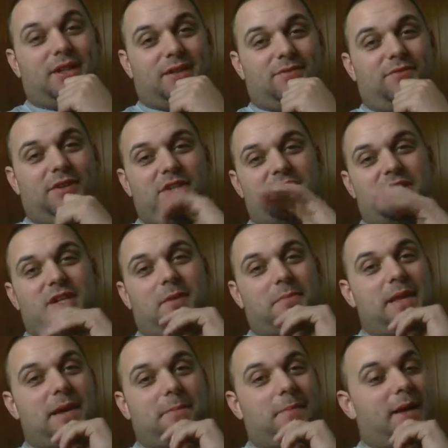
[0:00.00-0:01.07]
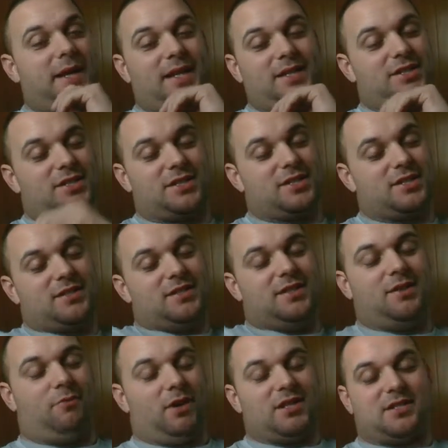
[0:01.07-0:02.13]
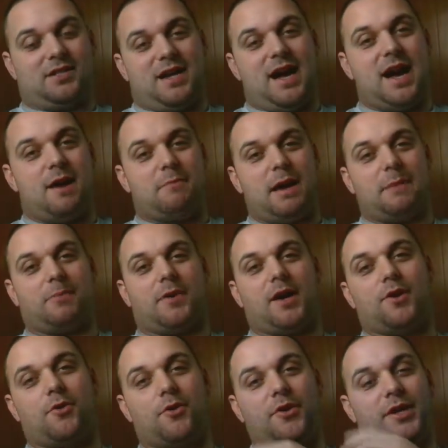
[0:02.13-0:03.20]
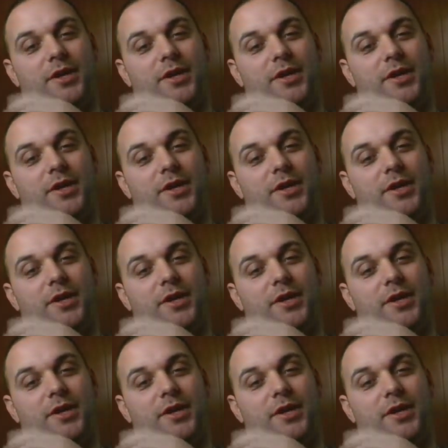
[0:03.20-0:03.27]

finishing up that bike just wasn't high on my priority